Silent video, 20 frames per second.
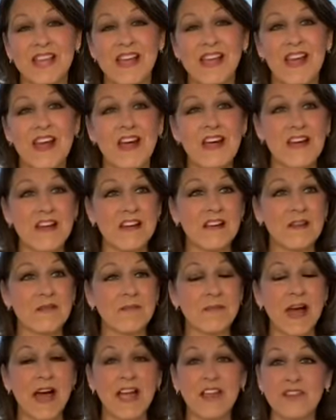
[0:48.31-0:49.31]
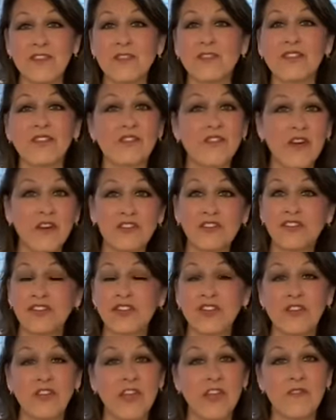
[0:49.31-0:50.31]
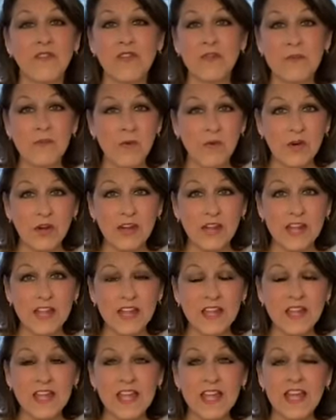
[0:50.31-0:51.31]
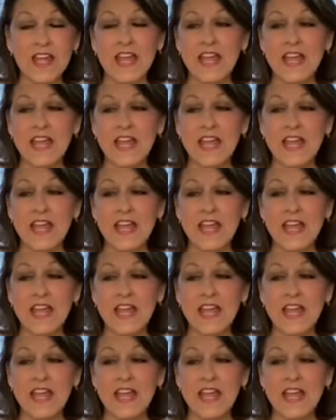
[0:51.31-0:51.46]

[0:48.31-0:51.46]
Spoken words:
I do a devotional every morning